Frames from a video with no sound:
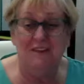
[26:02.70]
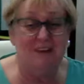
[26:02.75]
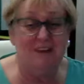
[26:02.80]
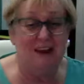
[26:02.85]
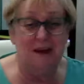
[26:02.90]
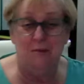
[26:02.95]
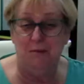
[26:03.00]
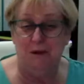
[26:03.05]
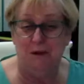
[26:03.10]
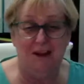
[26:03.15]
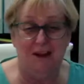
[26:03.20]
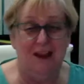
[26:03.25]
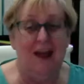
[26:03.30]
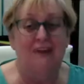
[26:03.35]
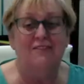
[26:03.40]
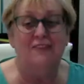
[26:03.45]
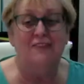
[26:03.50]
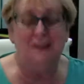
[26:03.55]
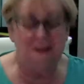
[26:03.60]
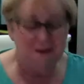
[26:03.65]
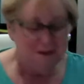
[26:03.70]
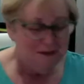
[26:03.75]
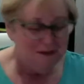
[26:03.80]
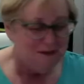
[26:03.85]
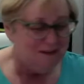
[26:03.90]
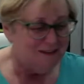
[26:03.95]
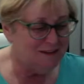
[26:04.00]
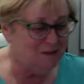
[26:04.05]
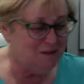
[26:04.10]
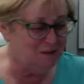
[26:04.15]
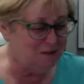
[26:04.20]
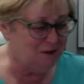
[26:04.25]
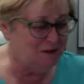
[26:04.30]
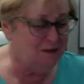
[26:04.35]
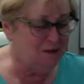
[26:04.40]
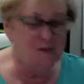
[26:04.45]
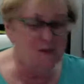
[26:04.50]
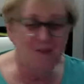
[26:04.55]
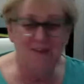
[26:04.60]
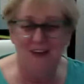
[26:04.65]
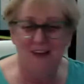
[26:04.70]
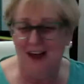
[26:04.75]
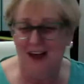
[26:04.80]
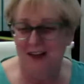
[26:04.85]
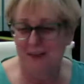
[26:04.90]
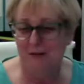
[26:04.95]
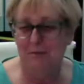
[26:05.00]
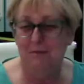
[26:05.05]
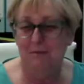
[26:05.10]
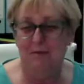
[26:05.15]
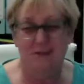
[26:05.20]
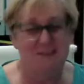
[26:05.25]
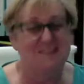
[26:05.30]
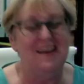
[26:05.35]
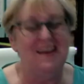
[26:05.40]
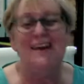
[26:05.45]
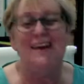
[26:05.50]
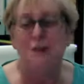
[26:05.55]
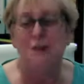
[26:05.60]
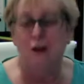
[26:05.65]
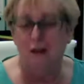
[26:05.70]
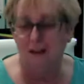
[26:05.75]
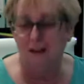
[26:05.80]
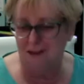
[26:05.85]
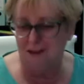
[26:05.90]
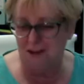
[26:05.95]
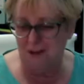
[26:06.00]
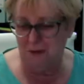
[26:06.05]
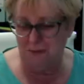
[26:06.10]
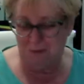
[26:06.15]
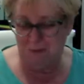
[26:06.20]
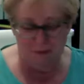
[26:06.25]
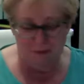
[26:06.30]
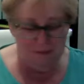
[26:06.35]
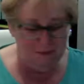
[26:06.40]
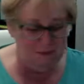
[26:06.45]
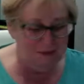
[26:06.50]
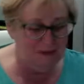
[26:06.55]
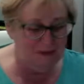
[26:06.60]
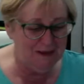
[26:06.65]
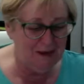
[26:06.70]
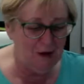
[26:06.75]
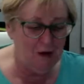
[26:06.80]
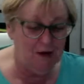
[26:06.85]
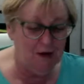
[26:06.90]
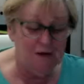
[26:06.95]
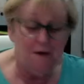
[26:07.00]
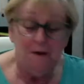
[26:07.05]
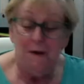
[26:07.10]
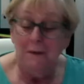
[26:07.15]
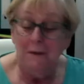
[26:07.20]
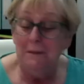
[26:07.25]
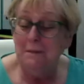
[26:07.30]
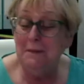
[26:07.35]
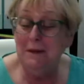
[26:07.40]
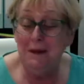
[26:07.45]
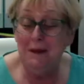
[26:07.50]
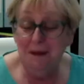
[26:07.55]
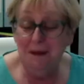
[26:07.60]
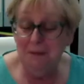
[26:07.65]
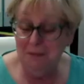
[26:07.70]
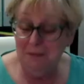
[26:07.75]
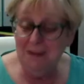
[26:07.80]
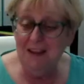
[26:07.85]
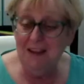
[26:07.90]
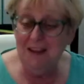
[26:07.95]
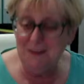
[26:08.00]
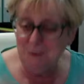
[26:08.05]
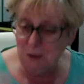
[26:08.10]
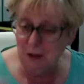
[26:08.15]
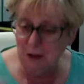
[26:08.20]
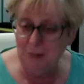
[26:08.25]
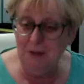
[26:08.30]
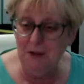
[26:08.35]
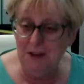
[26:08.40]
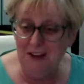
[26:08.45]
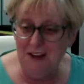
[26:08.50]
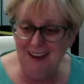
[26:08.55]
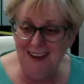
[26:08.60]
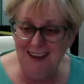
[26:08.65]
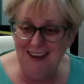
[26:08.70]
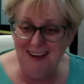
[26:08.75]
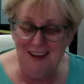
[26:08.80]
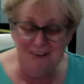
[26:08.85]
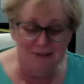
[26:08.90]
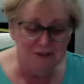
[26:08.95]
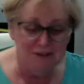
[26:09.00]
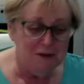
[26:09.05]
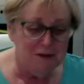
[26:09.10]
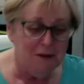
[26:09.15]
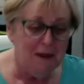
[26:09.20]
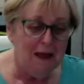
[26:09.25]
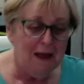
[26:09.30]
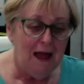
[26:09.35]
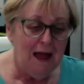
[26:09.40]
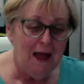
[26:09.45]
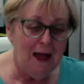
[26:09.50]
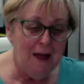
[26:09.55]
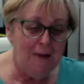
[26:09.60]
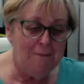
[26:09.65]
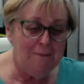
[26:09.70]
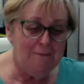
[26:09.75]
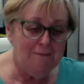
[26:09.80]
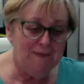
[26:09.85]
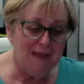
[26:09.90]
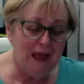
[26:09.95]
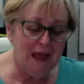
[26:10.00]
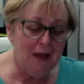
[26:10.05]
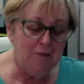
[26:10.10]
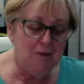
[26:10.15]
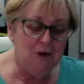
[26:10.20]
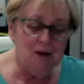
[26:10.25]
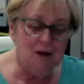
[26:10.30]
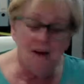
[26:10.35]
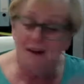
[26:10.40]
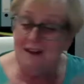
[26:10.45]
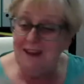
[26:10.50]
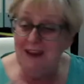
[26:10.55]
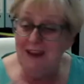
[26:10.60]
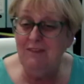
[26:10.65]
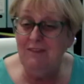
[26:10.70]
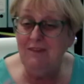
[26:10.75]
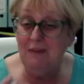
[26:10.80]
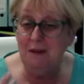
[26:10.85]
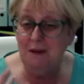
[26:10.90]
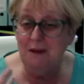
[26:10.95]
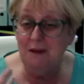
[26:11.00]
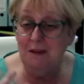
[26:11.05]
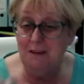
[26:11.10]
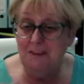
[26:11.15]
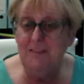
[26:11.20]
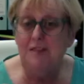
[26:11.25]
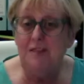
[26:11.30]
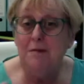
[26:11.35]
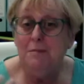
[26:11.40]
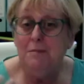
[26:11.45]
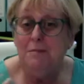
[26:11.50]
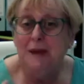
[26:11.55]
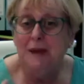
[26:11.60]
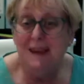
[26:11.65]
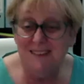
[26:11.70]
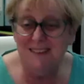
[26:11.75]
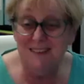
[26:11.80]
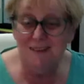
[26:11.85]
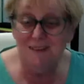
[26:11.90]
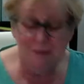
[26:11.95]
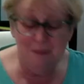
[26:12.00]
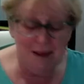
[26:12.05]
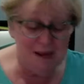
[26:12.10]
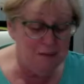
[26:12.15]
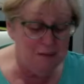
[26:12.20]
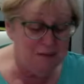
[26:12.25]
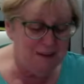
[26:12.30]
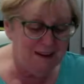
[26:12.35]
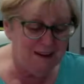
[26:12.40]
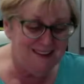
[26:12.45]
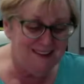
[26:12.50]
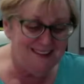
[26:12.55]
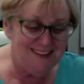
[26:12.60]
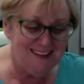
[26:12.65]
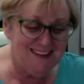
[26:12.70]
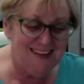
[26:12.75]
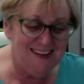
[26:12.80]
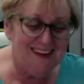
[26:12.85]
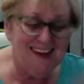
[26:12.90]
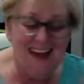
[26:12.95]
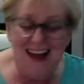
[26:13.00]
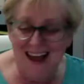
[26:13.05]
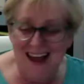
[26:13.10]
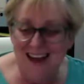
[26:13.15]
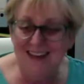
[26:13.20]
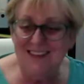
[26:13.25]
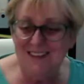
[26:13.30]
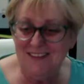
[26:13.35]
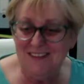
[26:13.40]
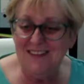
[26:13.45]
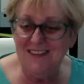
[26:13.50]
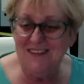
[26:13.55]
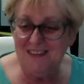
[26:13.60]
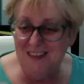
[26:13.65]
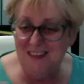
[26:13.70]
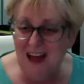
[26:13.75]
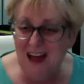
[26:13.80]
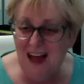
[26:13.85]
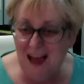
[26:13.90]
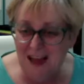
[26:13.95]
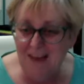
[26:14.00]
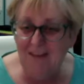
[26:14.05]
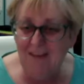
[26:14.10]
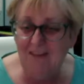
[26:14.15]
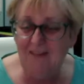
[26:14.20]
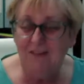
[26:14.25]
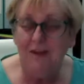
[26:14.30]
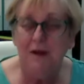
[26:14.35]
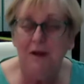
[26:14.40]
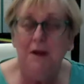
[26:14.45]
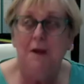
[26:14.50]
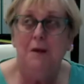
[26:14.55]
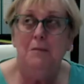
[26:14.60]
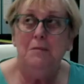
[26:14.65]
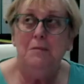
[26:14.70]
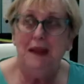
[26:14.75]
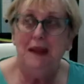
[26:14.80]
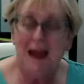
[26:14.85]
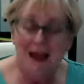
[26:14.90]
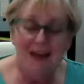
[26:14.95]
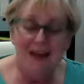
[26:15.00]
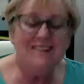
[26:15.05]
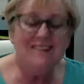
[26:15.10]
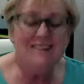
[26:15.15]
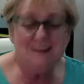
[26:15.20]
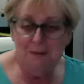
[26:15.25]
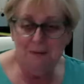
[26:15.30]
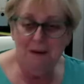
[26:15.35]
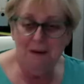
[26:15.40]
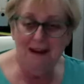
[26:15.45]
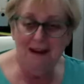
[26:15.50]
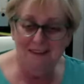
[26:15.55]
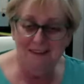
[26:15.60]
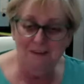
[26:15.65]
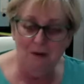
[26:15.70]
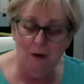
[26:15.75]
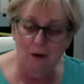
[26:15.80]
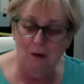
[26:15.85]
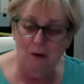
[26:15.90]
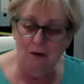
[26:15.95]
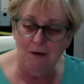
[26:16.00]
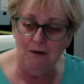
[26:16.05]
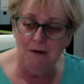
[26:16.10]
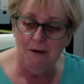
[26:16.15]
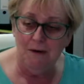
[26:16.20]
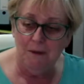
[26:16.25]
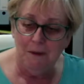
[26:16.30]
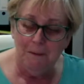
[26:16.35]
anybody will ever look at them or find them. The technology will probably be gone. But that's what I'm going to leave. I'm going to leave that, to the best of my ability, the guidance that I've been asked to pass on,